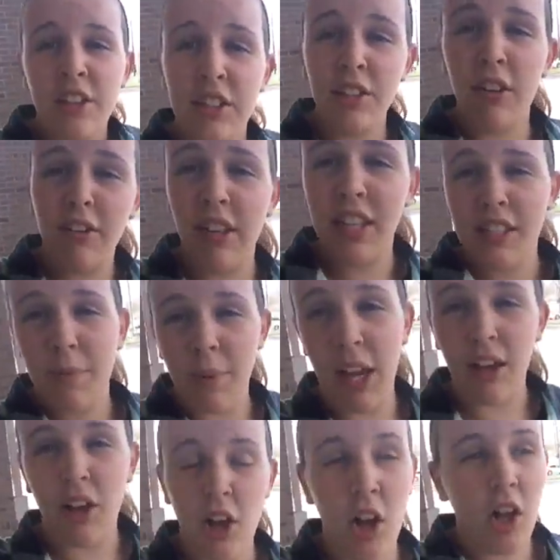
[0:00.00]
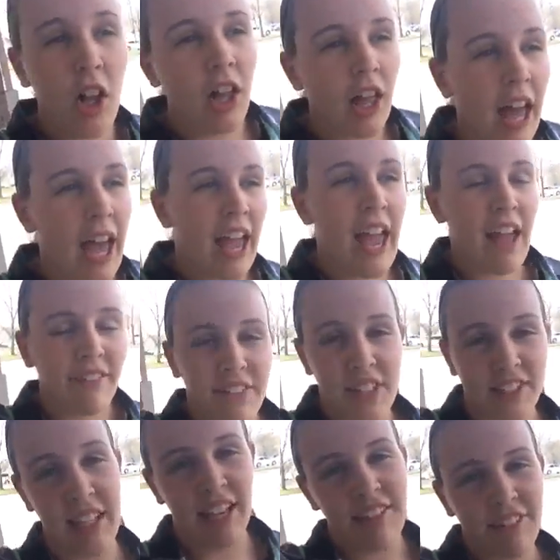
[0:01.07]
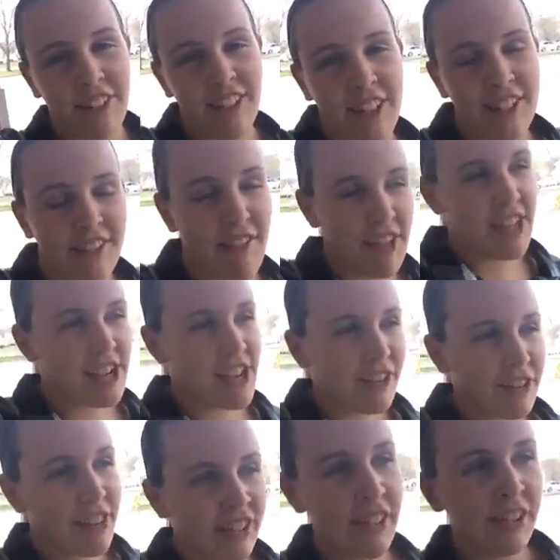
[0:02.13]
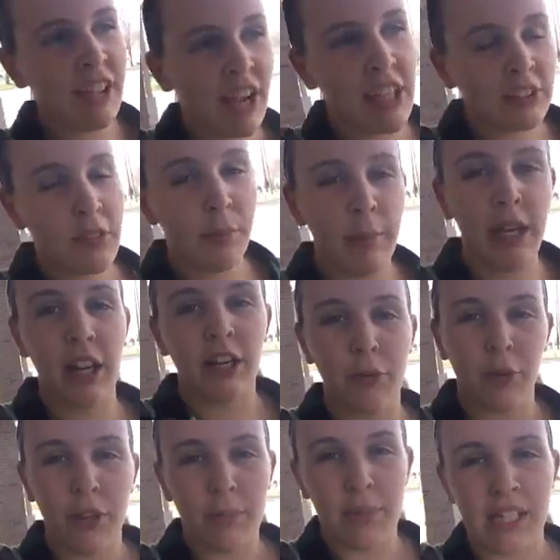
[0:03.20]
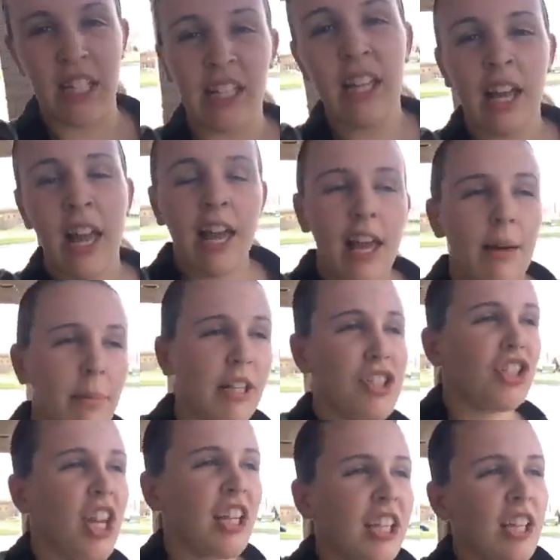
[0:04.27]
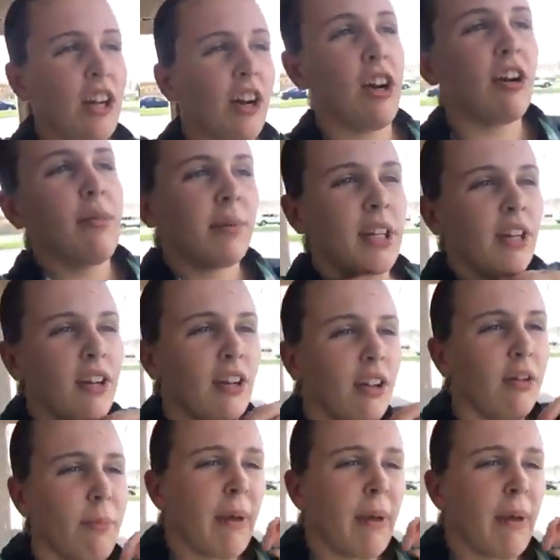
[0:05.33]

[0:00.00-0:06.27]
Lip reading: So that's about all I have to say for this video. Thank you guys for bearing with me and my shaky arm and all